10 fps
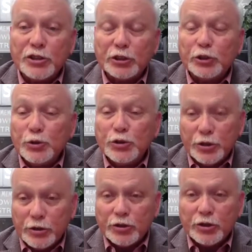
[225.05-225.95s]

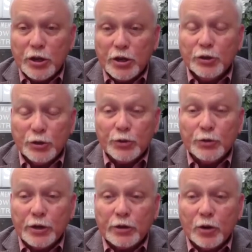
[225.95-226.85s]
solutions
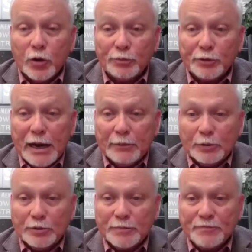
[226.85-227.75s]
to their own
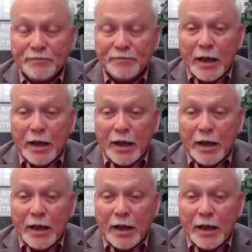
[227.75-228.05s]
problems.